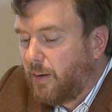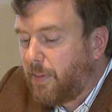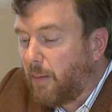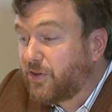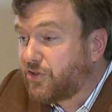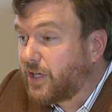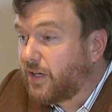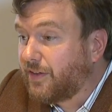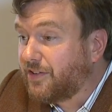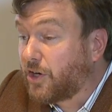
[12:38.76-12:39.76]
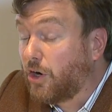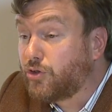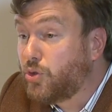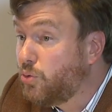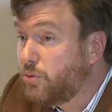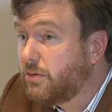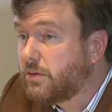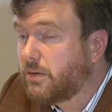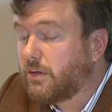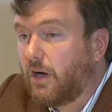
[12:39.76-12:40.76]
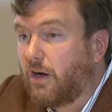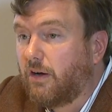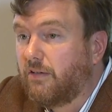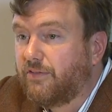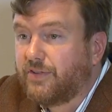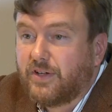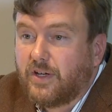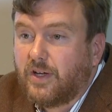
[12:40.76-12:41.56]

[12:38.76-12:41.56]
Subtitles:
publishing this cartoon of